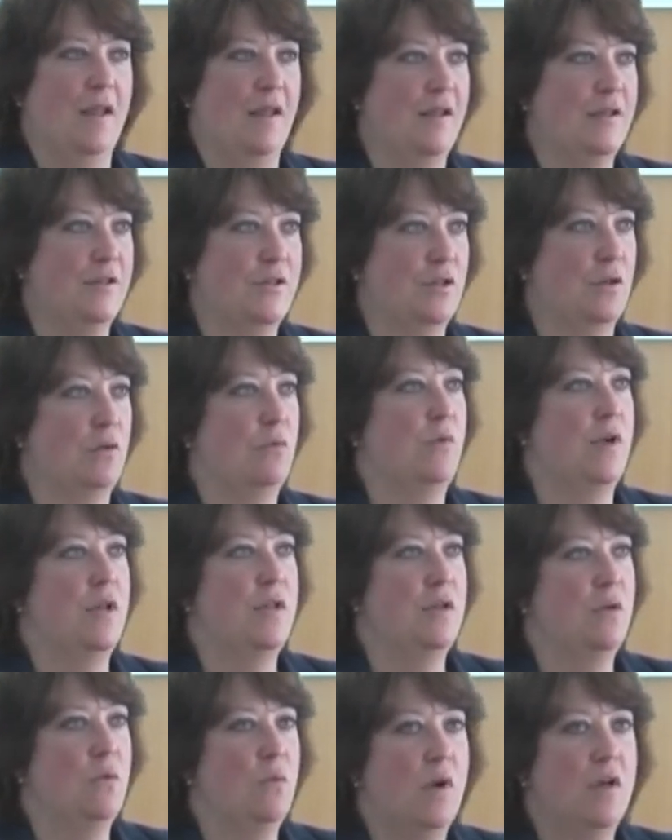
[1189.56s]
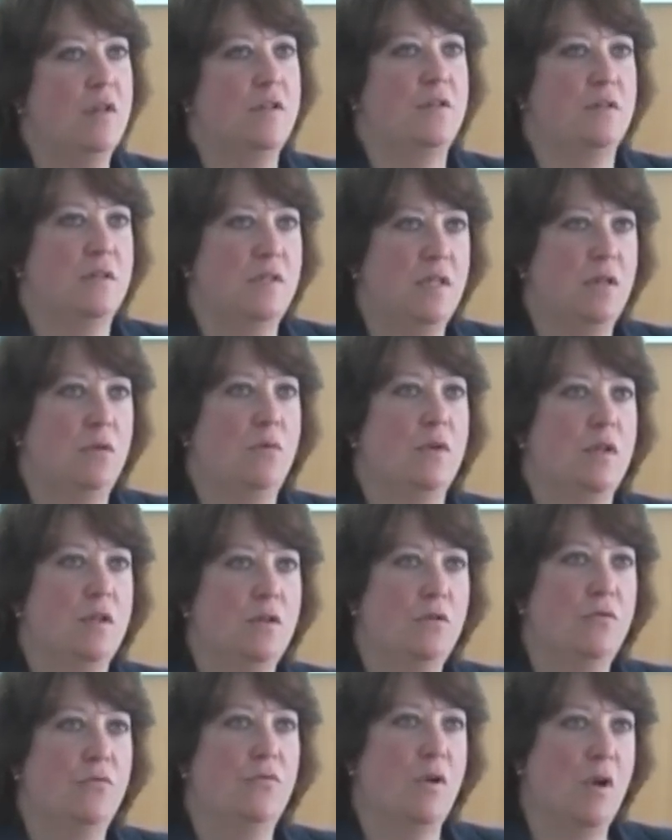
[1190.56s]
So when you want to deal with
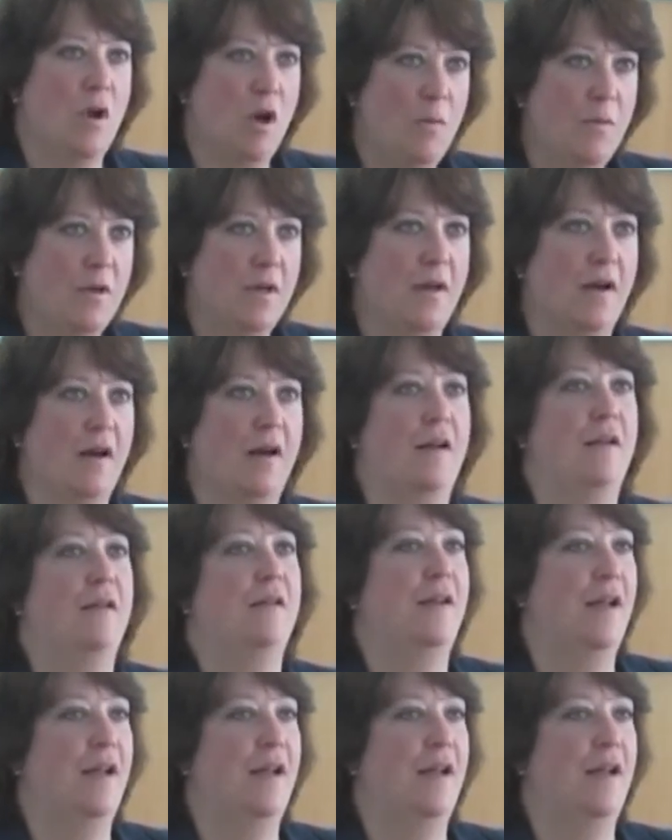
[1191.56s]
new phenomena